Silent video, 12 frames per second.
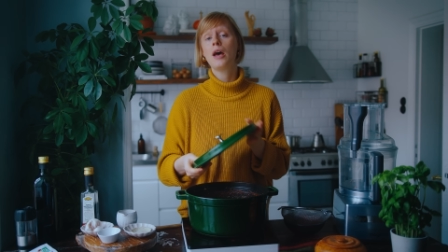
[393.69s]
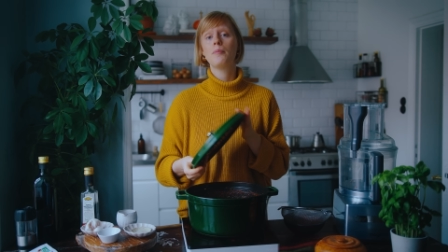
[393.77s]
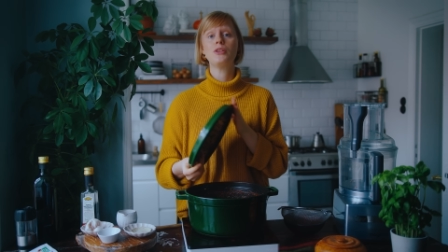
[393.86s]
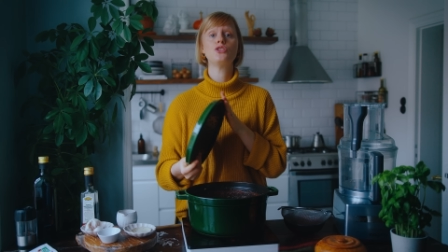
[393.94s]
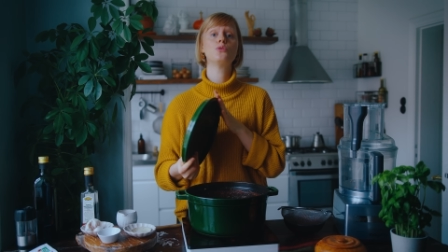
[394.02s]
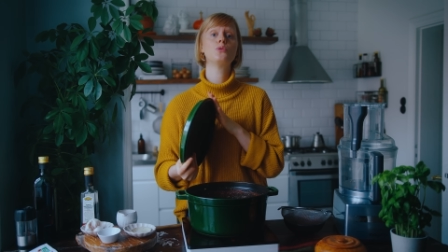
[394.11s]

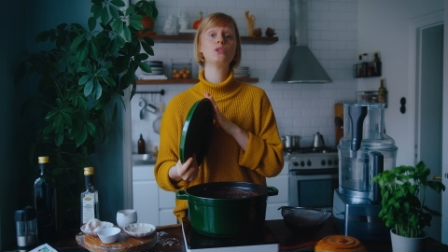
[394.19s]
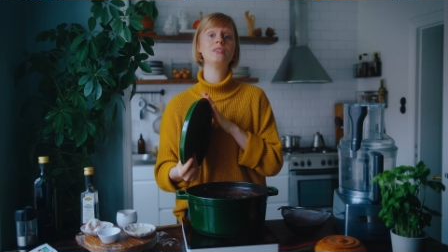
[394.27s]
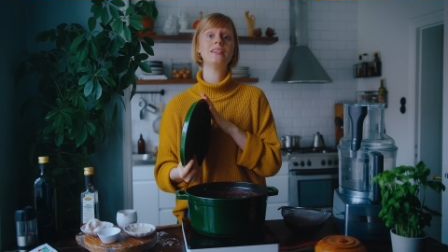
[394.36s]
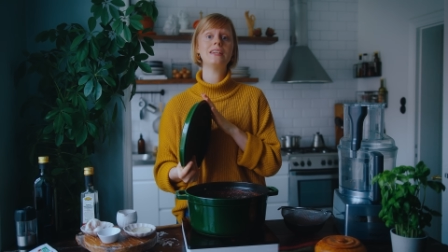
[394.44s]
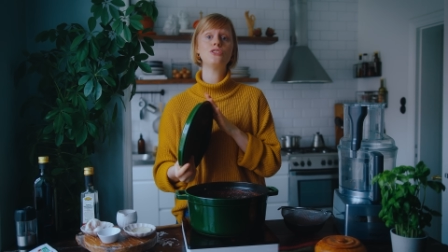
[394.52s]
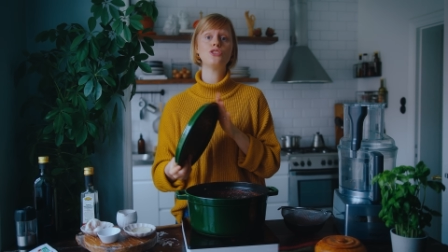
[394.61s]
but you would
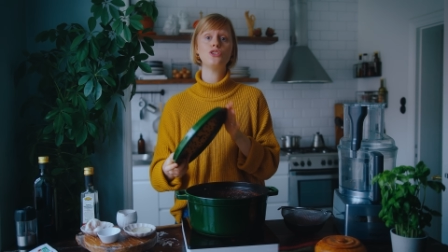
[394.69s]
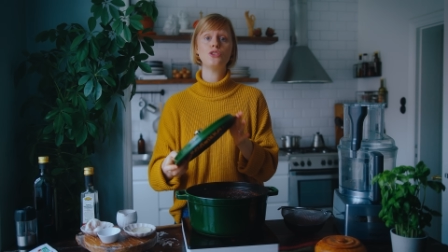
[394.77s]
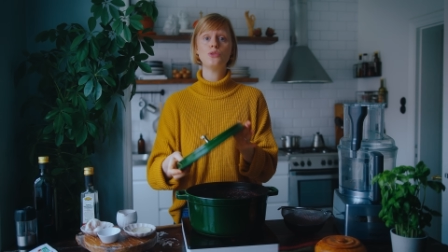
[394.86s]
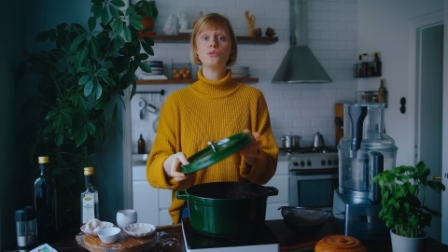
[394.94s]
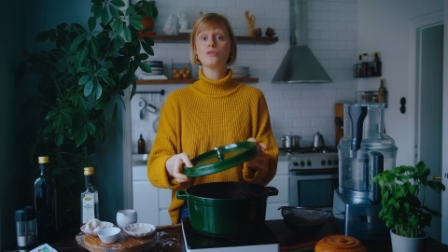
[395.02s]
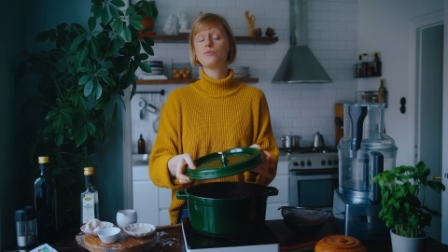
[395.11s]
need to
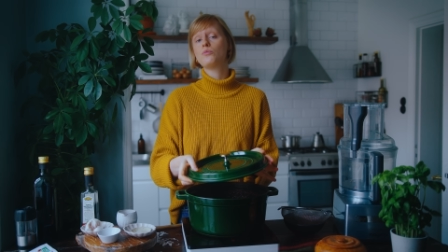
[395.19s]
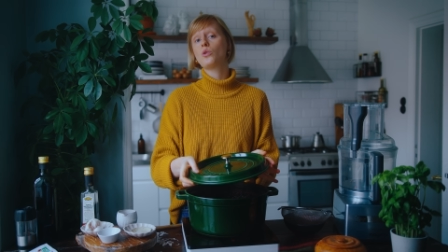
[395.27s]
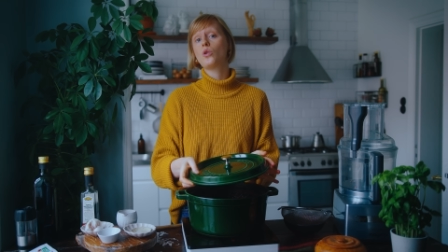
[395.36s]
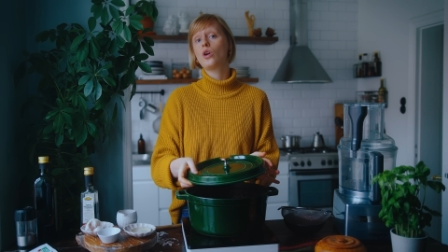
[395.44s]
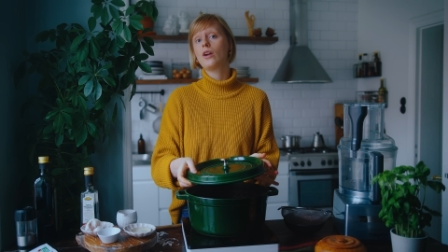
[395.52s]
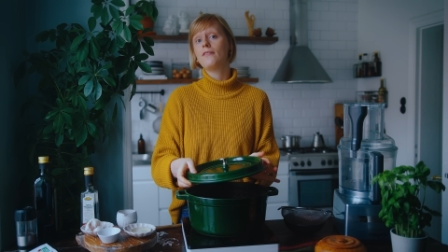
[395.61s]
use
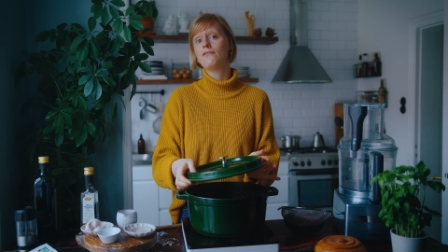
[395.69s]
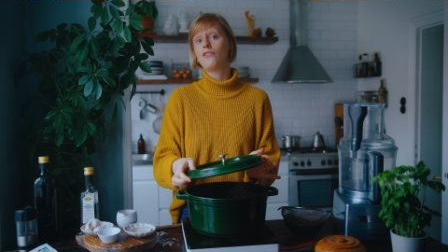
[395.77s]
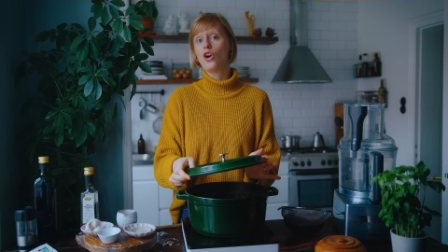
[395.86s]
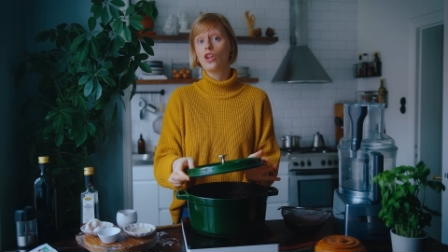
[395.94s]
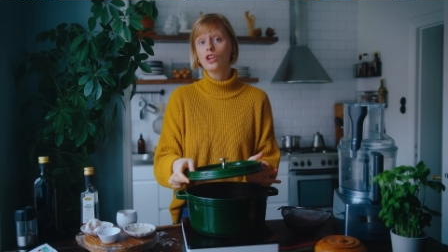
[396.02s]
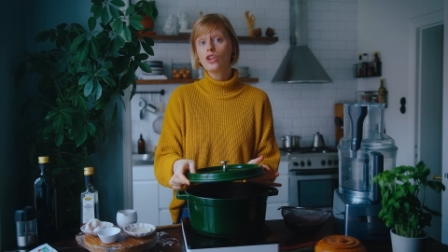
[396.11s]
more
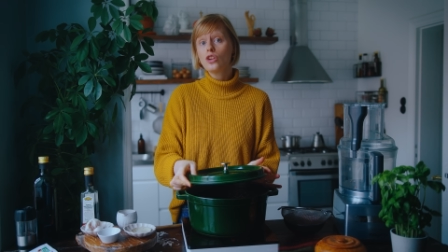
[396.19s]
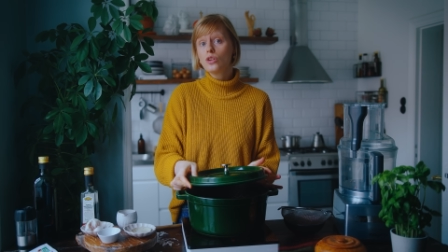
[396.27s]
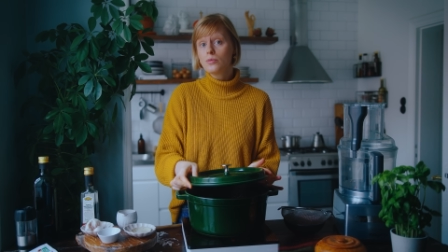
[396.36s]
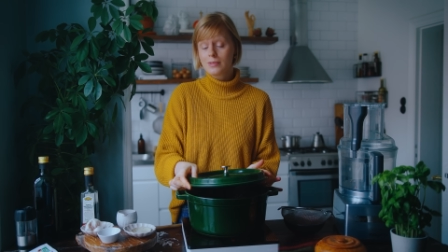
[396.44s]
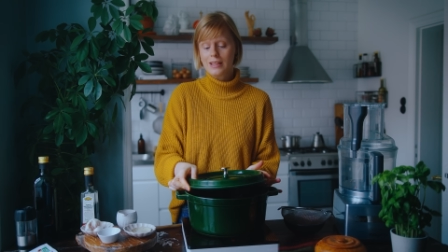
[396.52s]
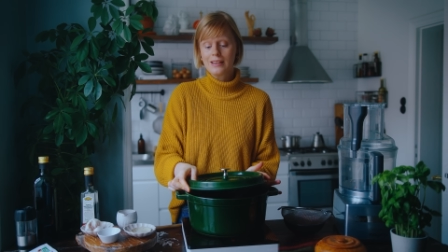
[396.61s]

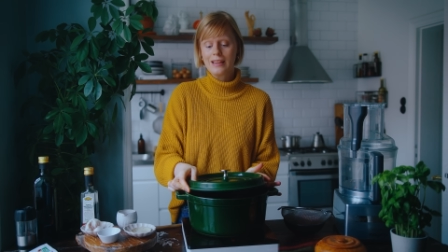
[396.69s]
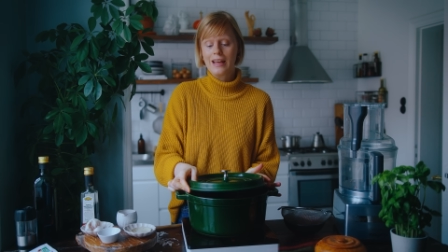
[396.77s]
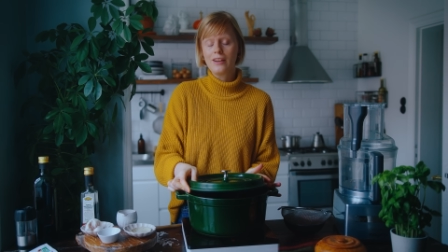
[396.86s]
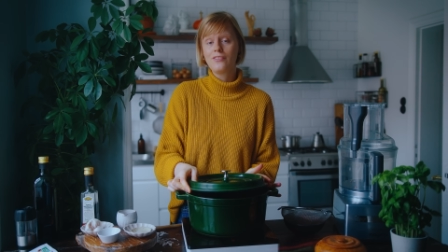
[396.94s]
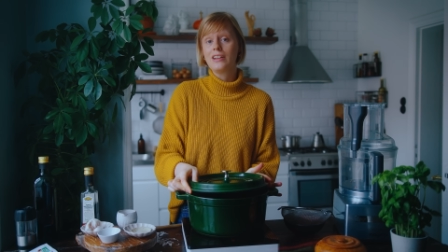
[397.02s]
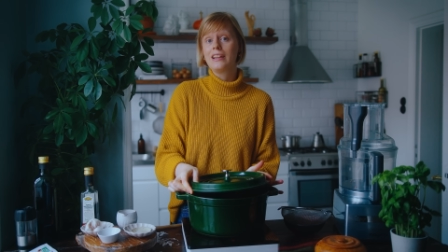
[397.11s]
volume than
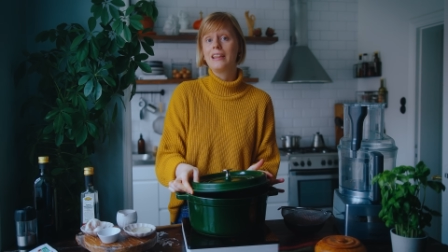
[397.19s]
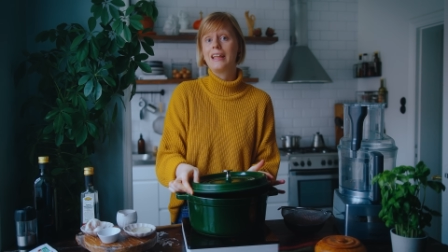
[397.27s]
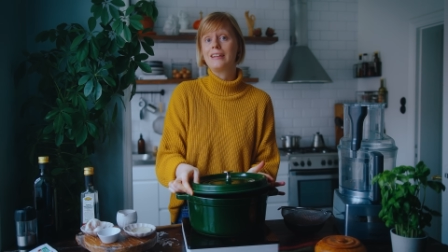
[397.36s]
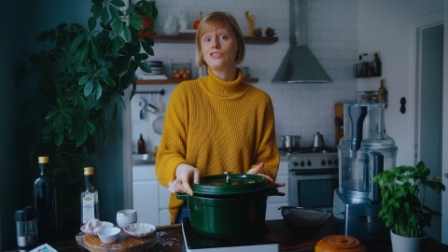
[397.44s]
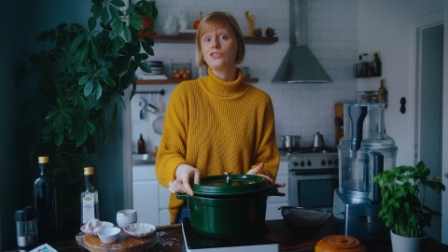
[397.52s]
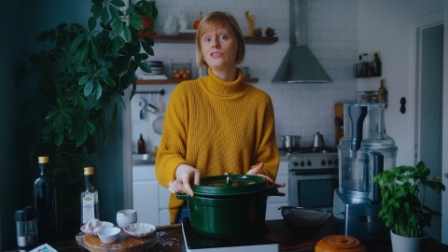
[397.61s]
that of the
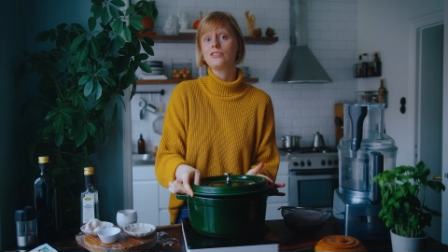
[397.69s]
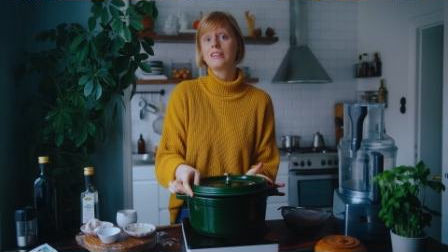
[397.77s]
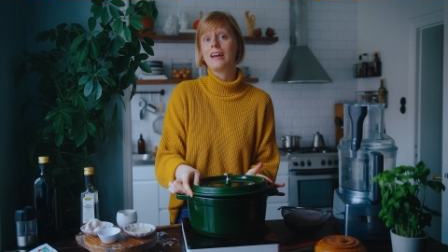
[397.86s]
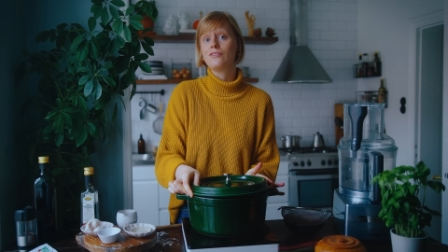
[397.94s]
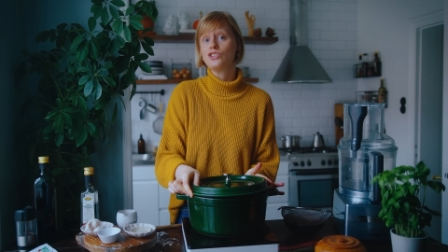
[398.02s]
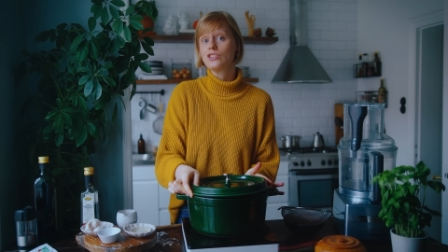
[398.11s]
lentils
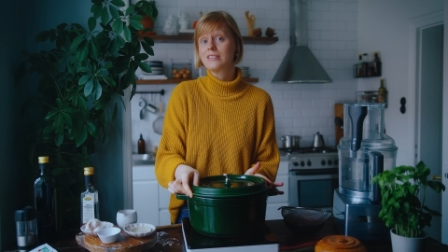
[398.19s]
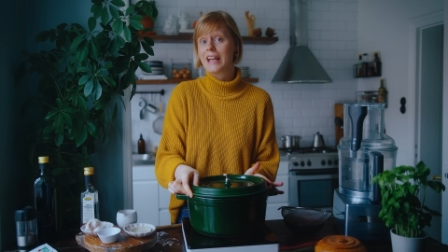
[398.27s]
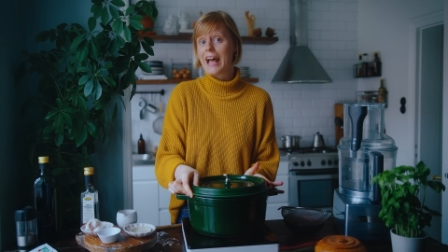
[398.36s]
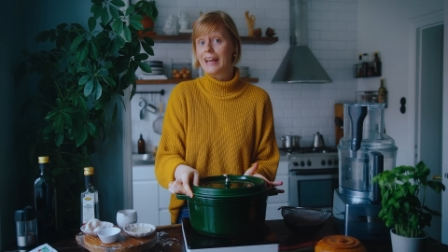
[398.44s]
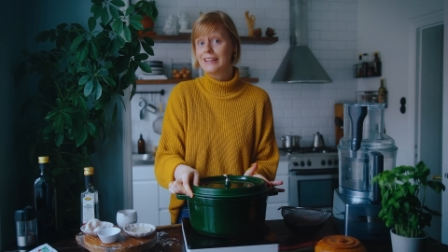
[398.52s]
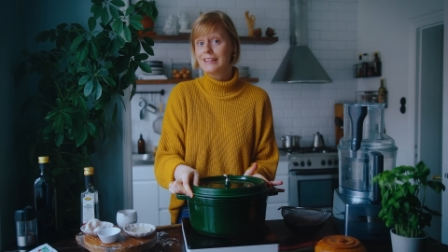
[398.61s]
I've just
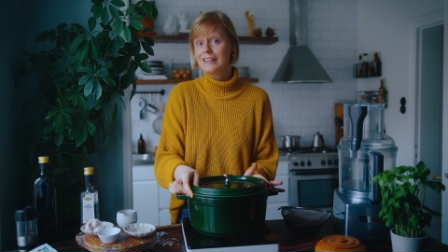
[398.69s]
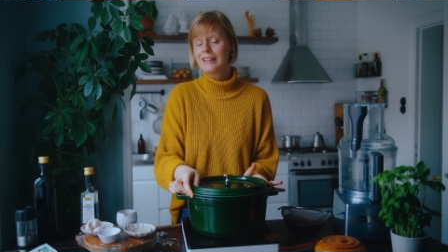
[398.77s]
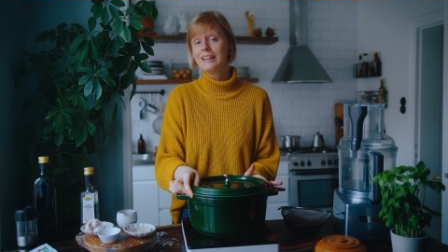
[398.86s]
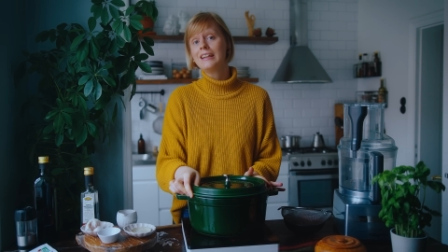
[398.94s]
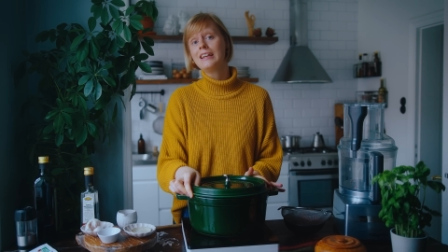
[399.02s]
added.